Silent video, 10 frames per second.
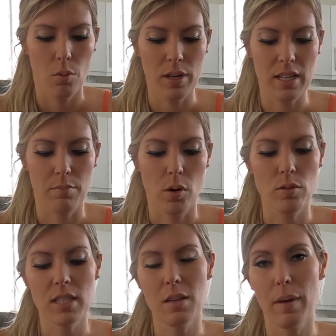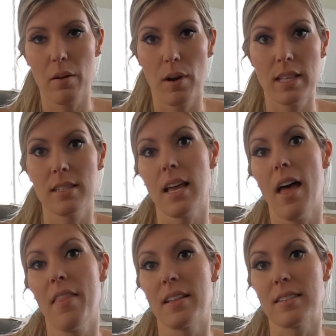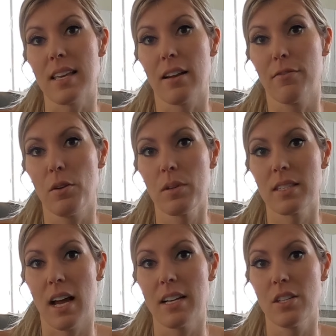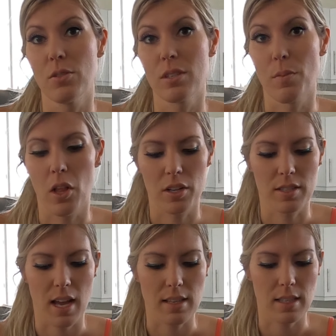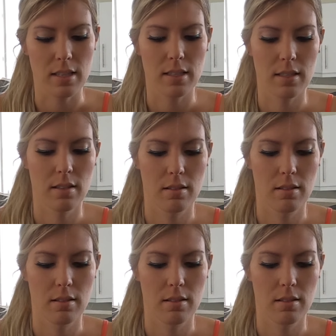We did mostly big ones and then set a few aside to do smaller sizes.